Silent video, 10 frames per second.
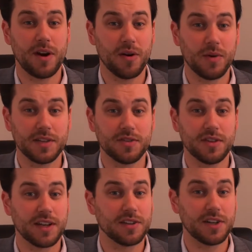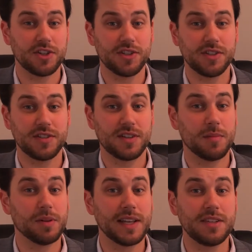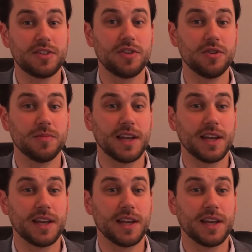airways so that clinicians can place tubes